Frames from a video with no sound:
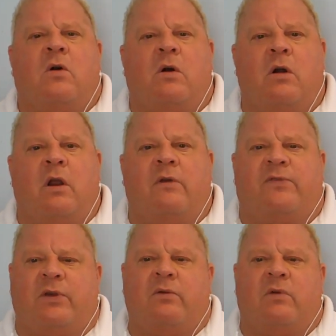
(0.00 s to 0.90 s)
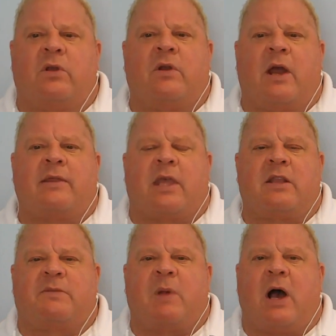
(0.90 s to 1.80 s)
if you really at that
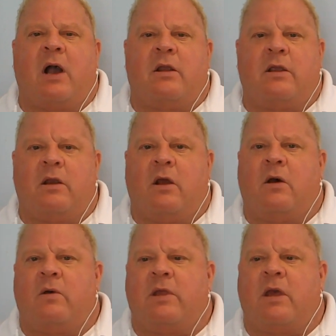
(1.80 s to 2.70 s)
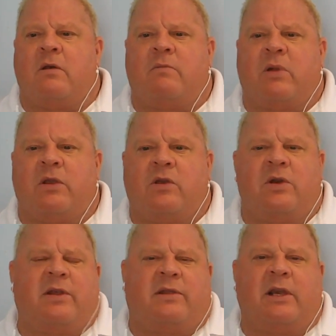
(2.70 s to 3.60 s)
spot, then, but you
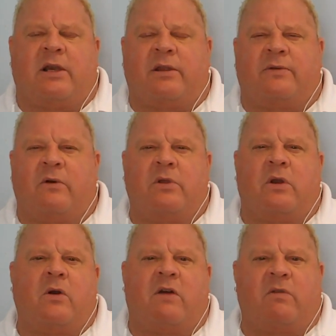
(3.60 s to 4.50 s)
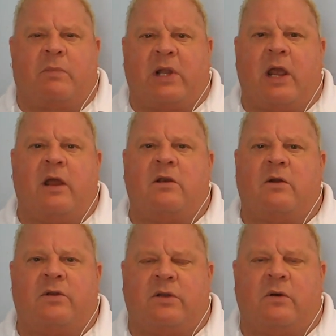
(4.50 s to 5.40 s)
didn't think it through, you don't have a plan, you
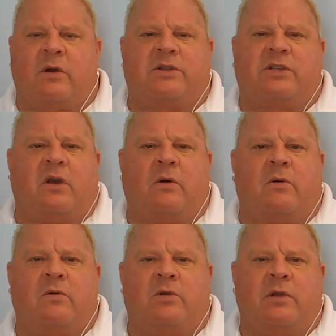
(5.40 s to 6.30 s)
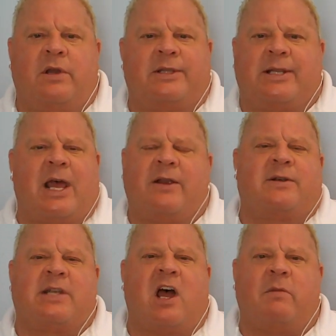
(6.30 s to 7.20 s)
don't do it, so it's not your
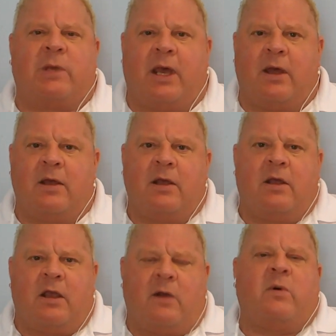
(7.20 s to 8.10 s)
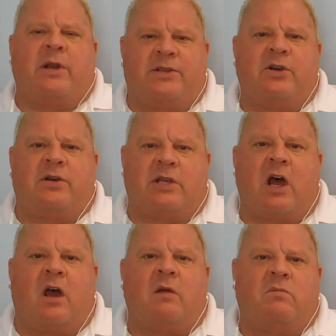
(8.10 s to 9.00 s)
time yet. And when it's your
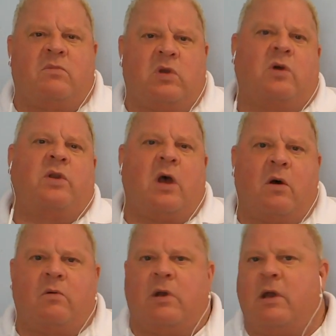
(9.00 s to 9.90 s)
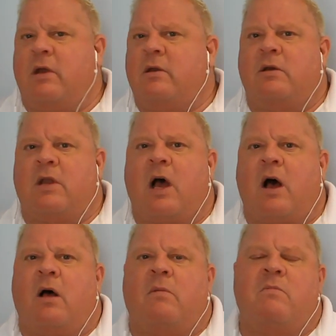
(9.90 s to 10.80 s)
time, you'll know, and
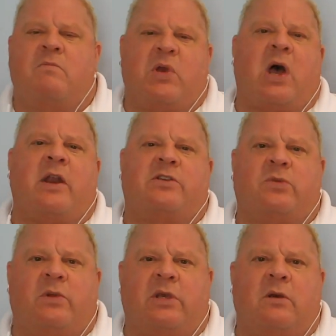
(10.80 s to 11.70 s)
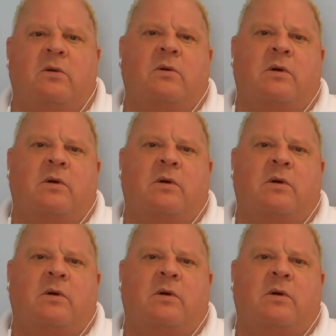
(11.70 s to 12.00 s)
I'll be honest with you,